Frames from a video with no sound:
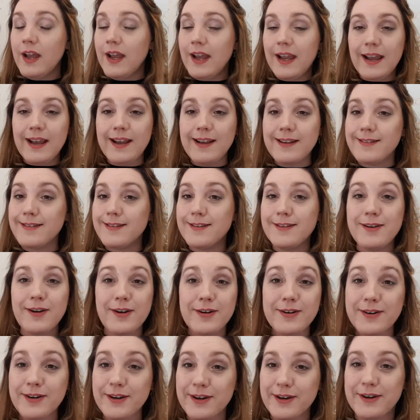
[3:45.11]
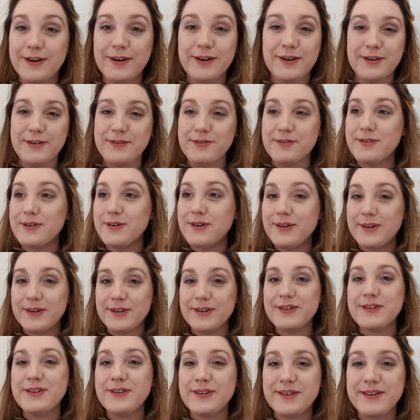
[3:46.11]
It's not a good
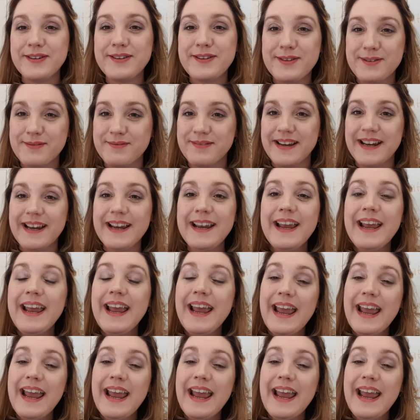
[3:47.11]
road, trust me.